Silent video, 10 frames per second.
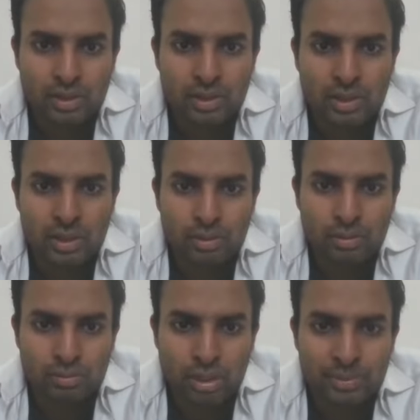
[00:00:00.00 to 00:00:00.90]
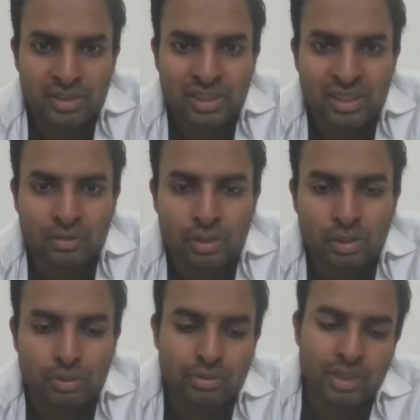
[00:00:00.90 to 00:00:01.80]
the weapons it's giving to
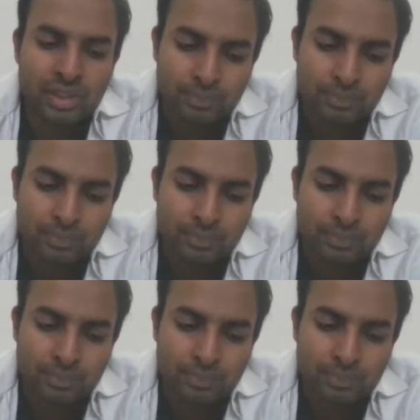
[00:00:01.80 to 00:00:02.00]
Ukraine?